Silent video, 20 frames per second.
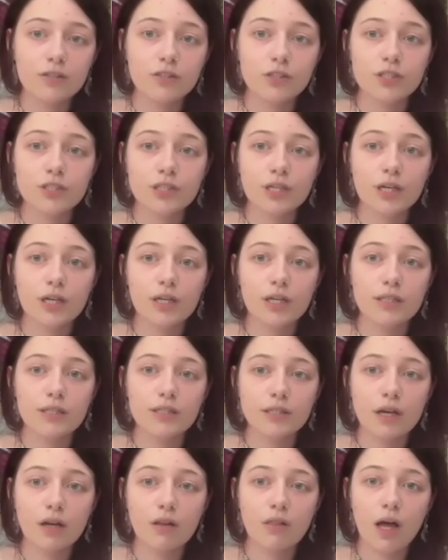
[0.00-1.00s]
just
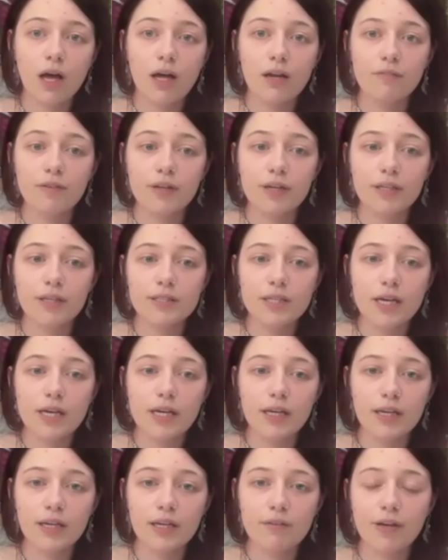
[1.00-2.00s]
because a lot of it is
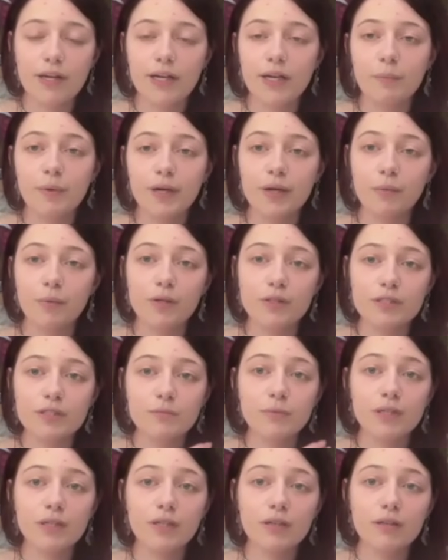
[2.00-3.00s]
like, if anybody wants
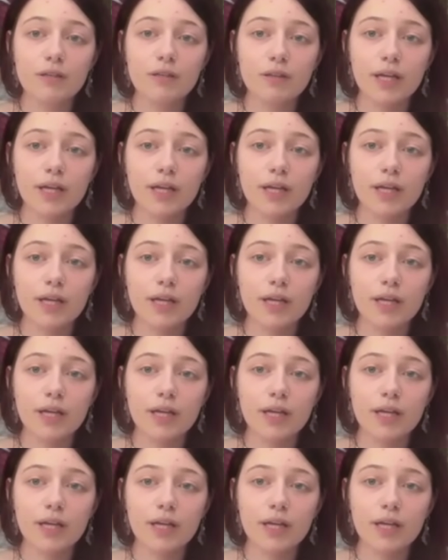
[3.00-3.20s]
me to,